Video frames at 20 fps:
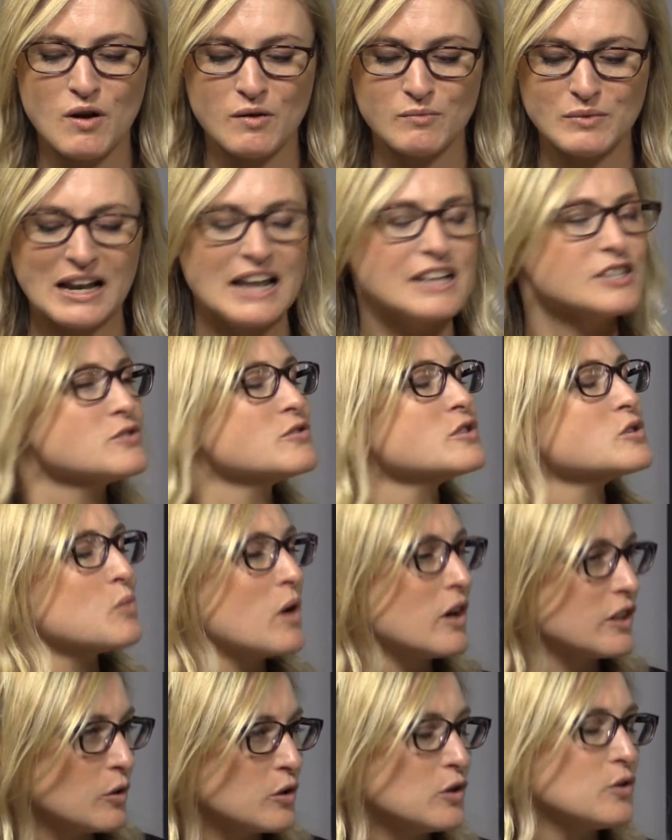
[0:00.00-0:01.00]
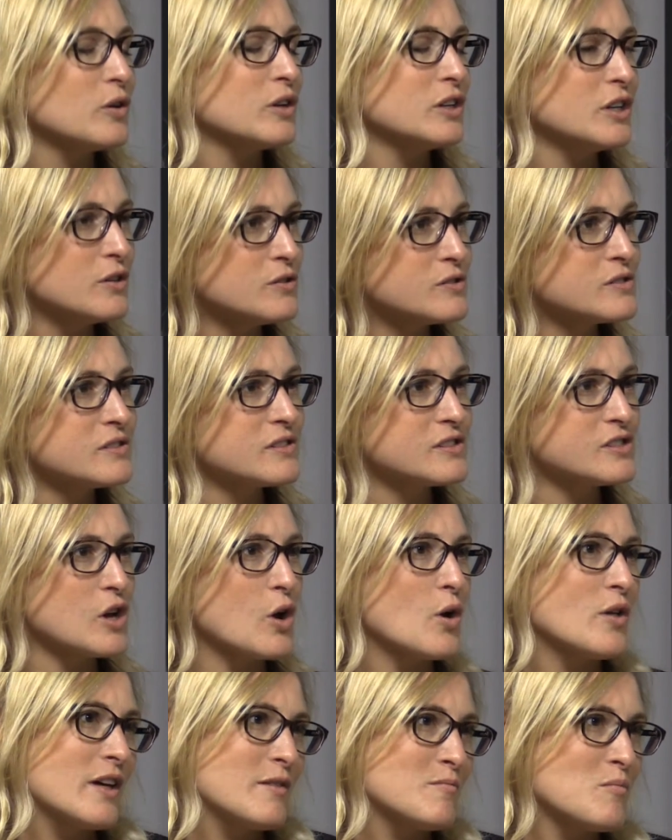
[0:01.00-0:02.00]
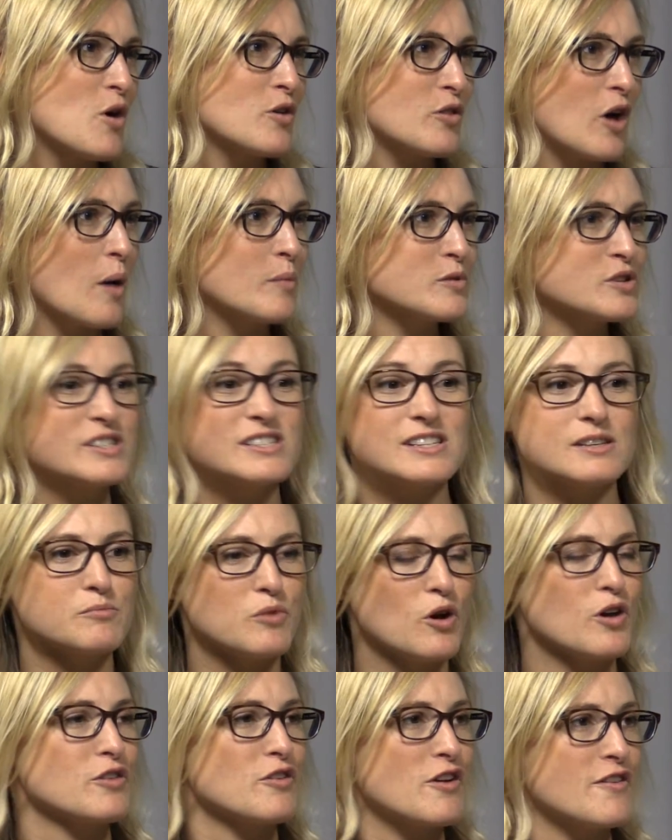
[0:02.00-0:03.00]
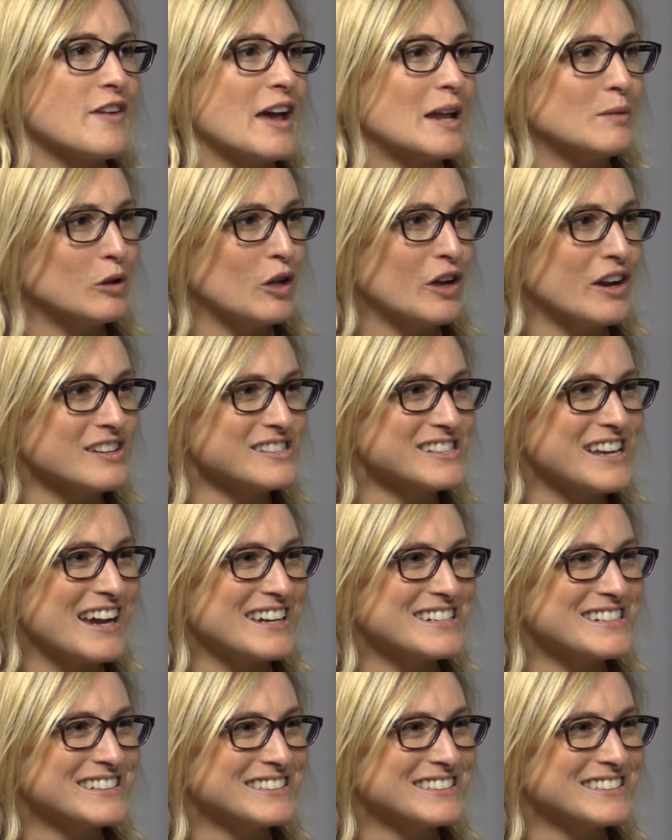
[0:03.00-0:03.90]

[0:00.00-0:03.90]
cleanser as well that you can use. So they're both options, and both are available on our site.